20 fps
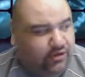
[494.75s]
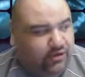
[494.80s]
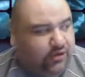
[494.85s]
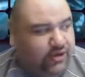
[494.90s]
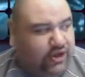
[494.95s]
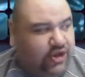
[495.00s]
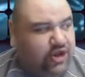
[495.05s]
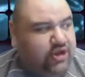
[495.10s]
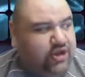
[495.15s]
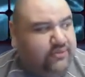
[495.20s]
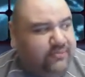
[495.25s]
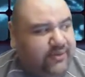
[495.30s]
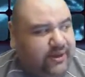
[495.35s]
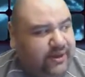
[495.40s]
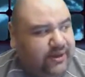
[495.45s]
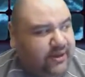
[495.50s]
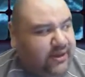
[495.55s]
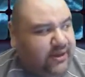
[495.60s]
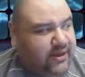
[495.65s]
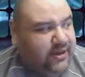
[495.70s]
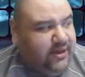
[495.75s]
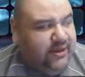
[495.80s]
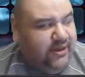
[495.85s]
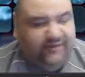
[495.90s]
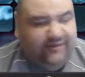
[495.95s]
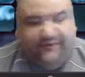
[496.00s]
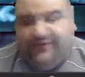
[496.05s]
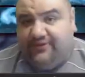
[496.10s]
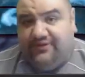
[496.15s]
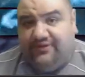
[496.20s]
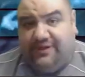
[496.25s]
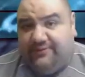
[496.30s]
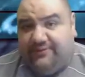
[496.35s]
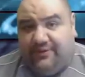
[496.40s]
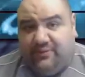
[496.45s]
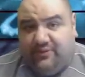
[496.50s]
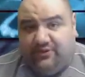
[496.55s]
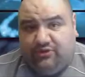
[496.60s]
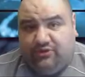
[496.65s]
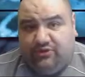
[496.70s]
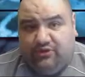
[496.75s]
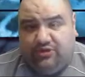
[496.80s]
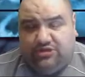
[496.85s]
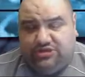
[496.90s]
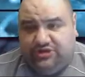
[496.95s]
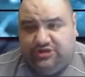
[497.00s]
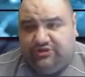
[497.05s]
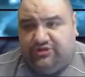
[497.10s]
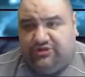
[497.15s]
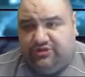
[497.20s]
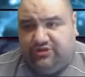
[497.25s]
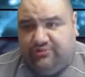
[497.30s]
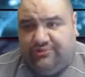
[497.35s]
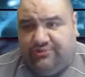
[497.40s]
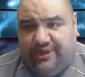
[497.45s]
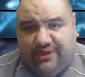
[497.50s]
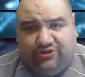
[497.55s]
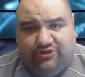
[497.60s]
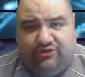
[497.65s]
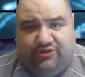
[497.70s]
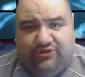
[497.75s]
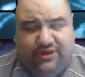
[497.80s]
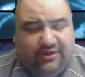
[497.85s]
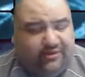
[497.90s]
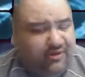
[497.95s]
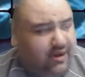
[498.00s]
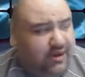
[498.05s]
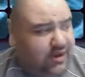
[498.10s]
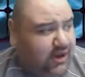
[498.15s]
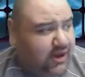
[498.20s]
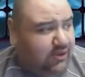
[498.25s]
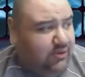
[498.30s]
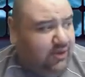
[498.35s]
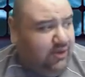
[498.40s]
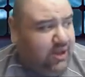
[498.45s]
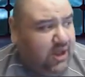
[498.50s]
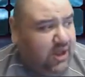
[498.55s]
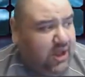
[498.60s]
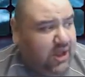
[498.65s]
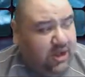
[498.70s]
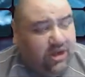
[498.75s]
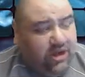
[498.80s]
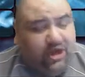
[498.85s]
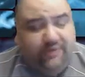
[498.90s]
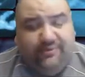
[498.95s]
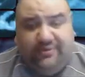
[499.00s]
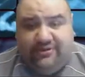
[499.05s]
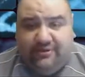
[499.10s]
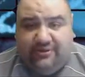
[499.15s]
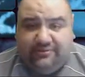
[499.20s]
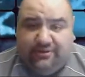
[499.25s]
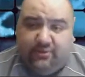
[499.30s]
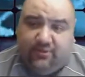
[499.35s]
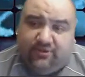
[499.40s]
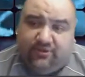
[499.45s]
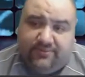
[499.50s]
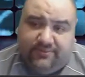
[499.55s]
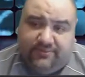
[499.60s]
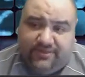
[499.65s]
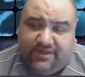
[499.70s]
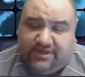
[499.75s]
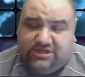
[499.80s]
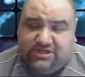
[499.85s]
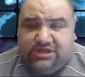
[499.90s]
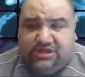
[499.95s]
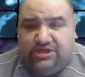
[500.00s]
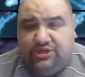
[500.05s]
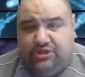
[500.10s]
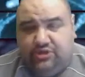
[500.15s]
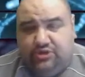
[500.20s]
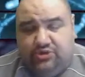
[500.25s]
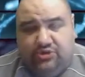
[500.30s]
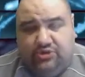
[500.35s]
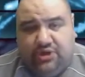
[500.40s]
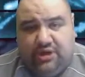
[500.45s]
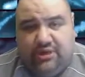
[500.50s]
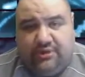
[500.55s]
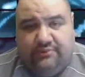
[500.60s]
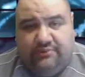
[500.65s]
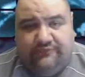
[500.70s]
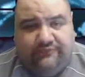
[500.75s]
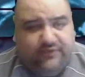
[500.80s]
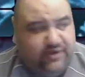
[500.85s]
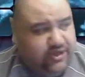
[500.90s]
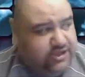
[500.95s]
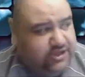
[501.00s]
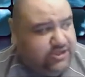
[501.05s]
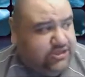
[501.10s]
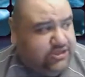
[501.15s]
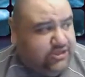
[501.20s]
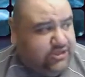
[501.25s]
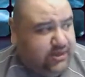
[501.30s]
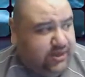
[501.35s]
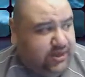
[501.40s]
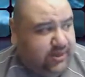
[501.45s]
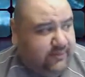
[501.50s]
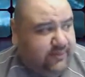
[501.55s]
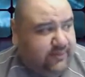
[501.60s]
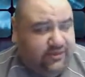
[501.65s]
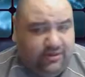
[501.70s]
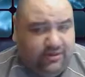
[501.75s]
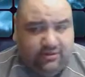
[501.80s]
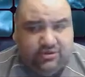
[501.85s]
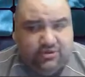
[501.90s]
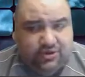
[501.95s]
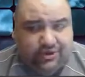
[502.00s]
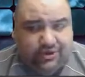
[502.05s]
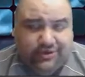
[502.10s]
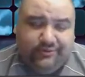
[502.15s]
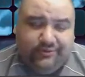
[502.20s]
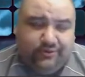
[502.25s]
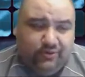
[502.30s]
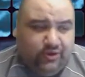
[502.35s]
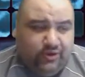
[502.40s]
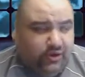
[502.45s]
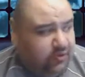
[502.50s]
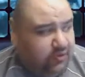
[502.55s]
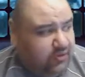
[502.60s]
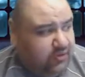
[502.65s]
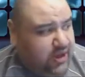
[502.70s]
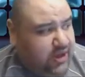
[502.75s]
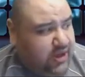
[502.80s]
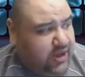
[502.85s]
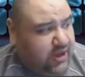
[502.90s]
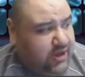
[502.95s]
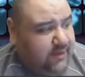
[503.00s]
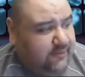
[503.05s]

So it could be the very same thing we saw, just some extra things cut out. Could be something with some potentially new footage, but still shorter. Who knows?